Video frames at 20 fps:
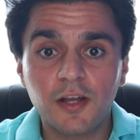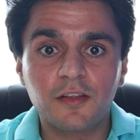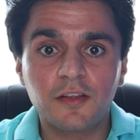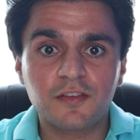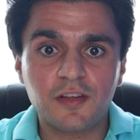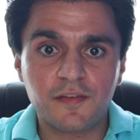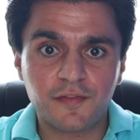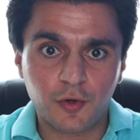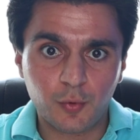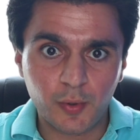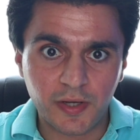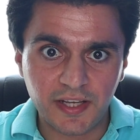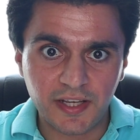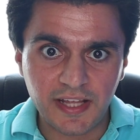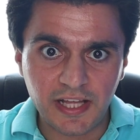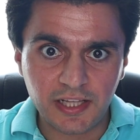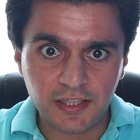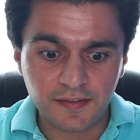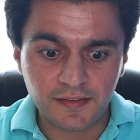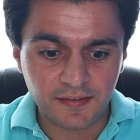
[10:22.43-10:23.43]
So for quick
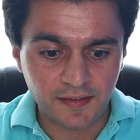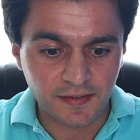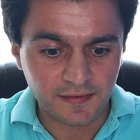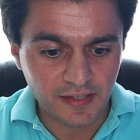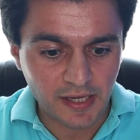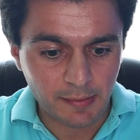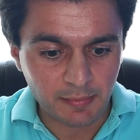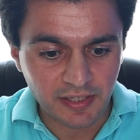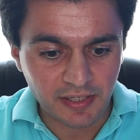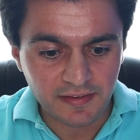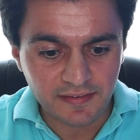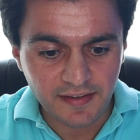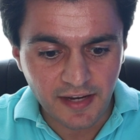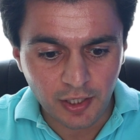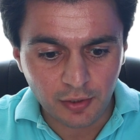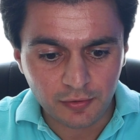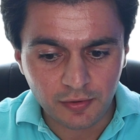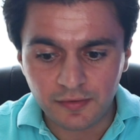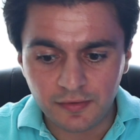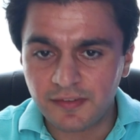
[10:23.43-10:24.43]
analysis, I'm going to
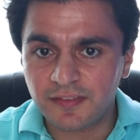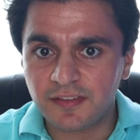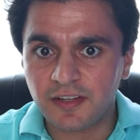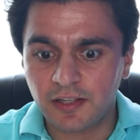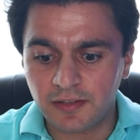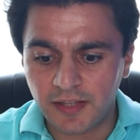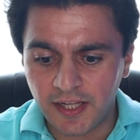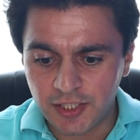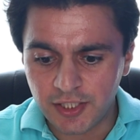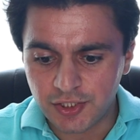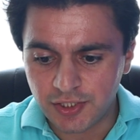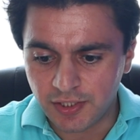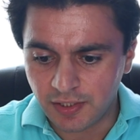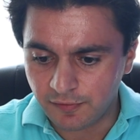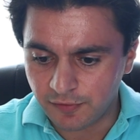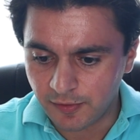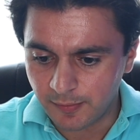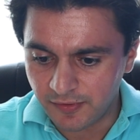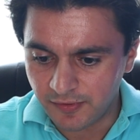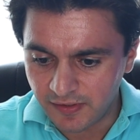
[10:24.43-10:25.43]
download this collection
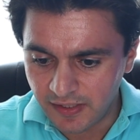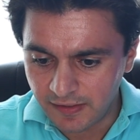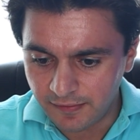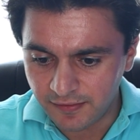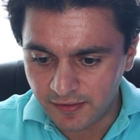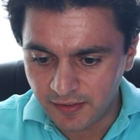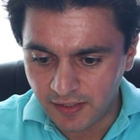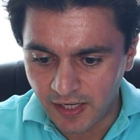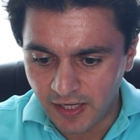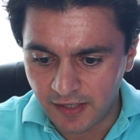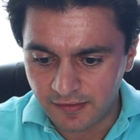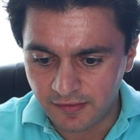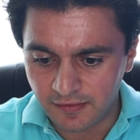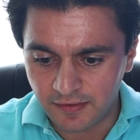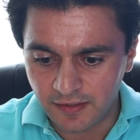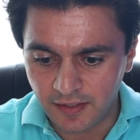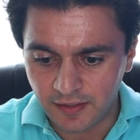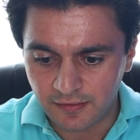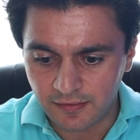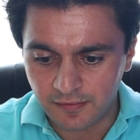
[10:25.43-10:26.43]
from SteveC as a
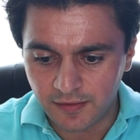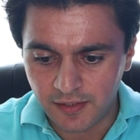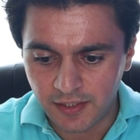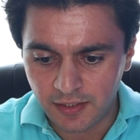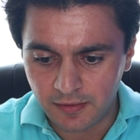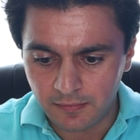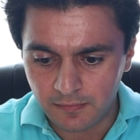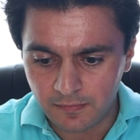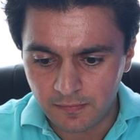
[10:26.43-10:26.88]
CSV.